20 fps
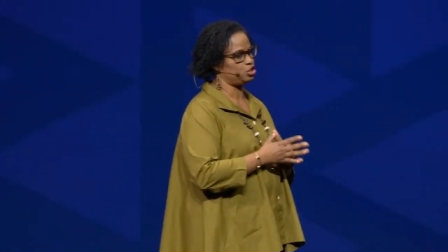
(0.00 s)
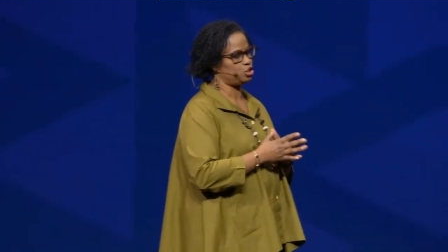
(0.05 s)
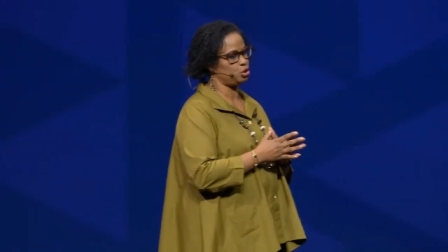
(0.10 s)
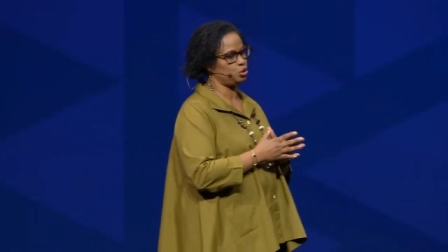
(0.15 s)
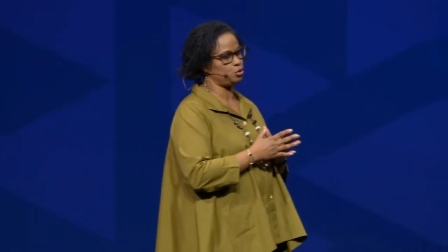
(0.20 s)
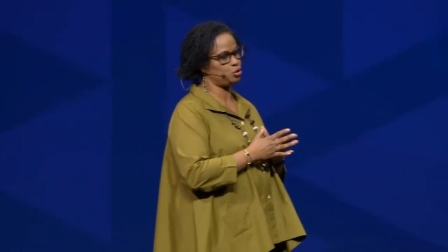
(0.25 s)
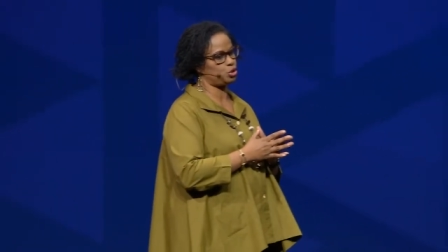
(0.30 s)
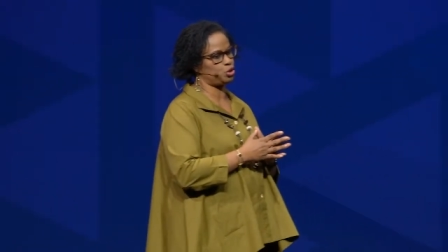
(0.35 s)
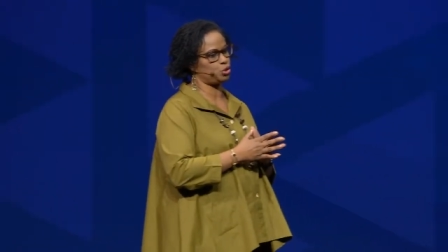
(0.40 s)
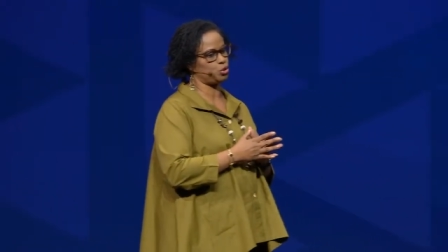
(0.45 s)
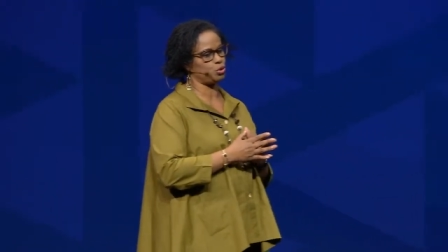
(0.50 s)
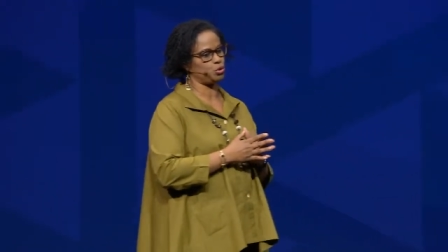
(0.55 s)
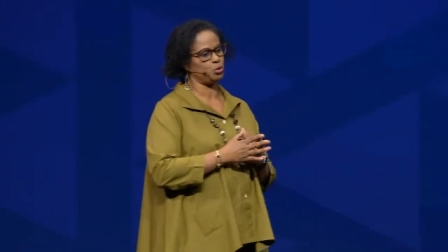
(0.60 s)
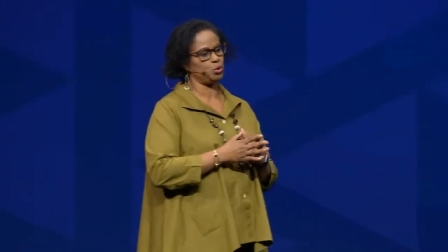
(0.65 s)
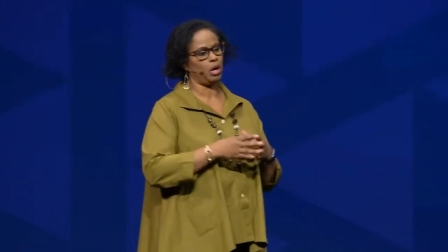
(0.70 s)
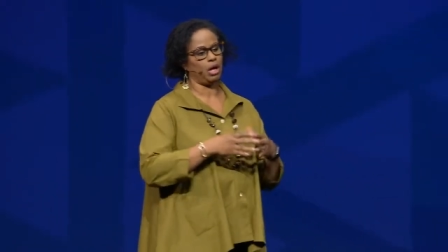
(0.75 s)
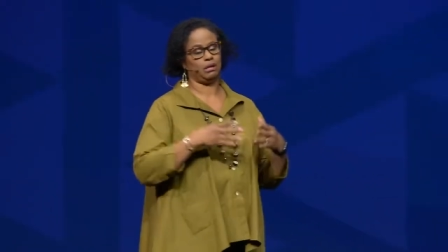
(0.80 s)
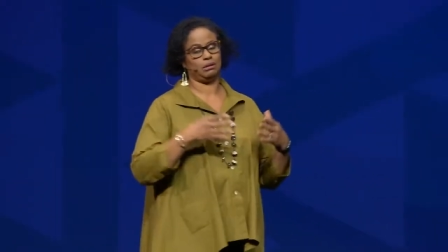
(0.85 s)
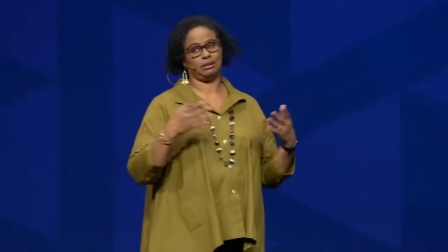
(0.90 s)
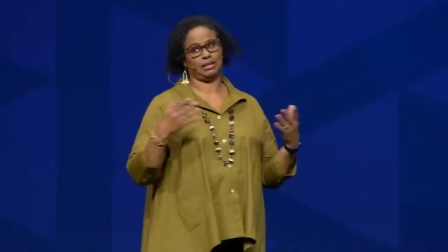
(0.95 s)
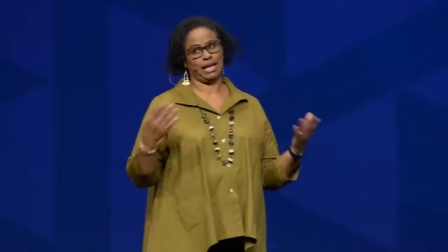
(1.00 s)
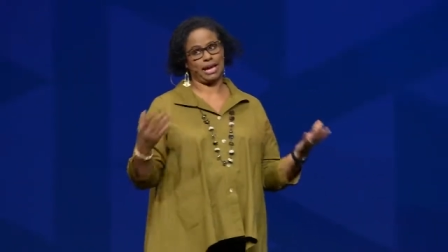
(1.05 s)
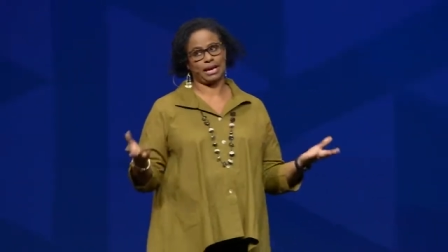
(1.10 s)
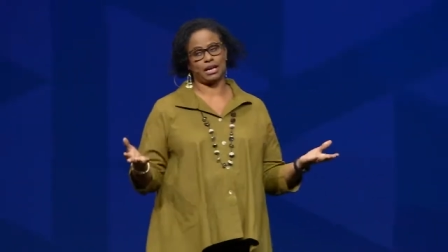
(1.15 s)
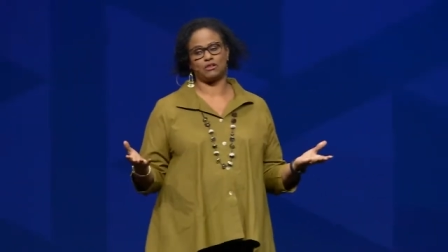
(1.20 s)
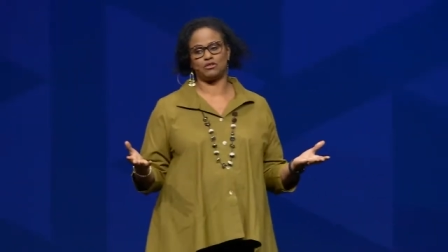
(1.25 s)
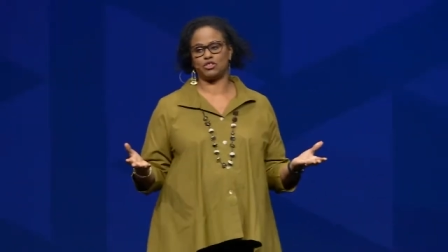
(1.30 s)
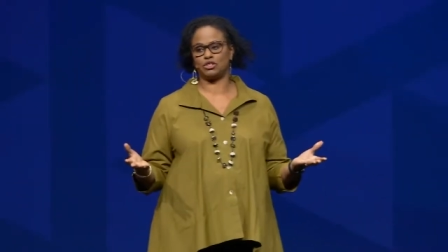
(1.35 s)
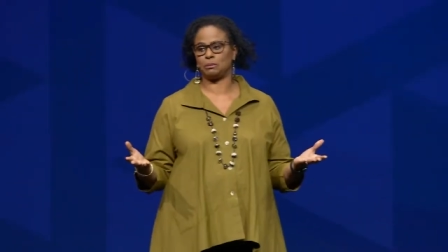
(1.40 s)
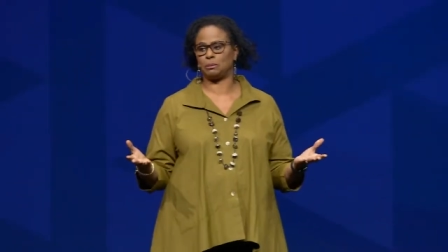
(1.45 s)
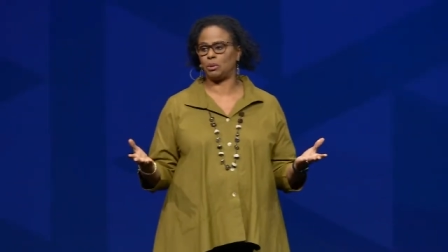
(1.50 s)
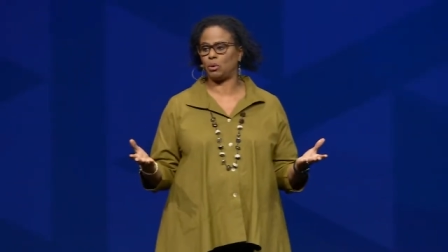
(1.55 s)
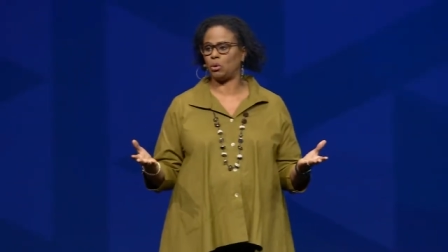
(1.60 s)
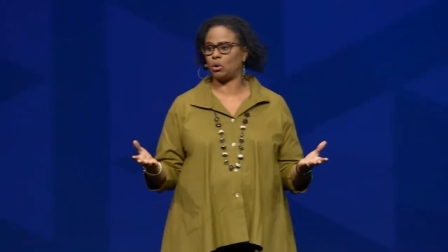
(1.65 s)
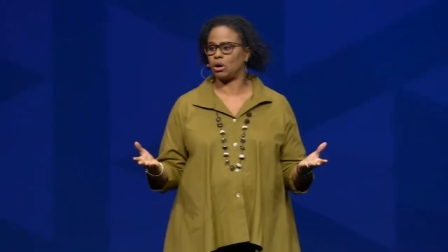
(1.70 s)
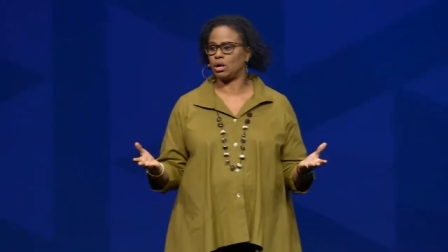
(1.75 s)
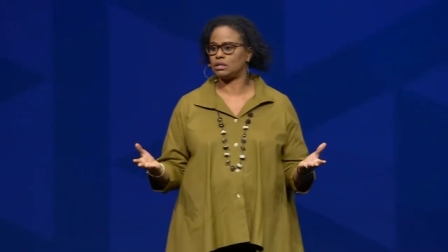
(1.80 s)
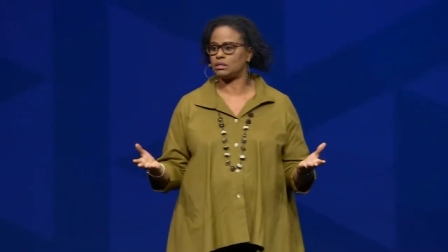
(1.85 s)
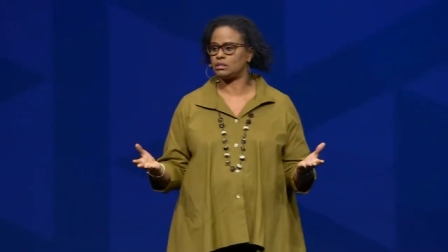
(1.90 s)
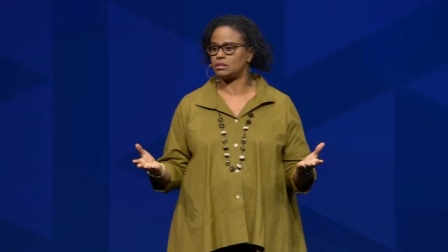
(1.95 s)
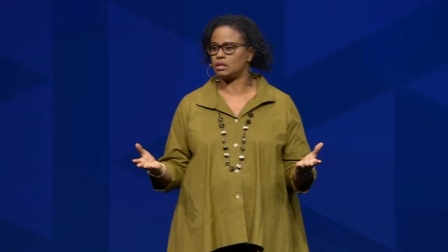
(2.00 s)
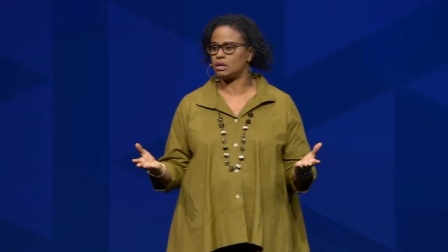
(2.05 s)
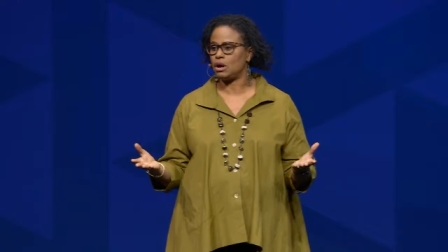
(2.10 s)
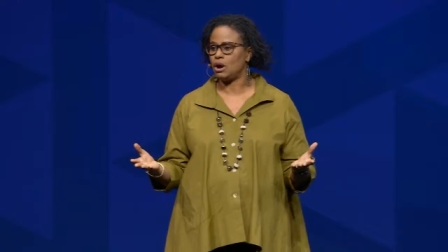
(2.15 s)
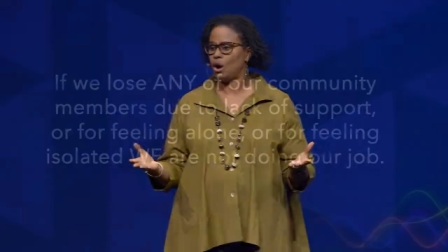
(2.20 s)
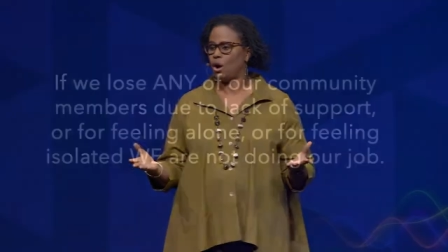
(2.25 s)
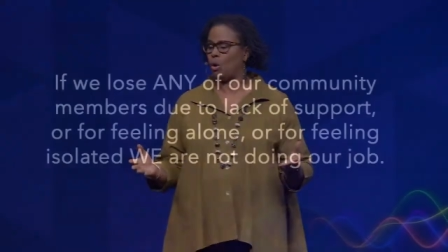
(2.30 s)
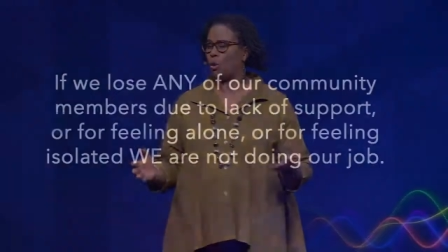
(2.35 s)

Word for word: due to lack of support,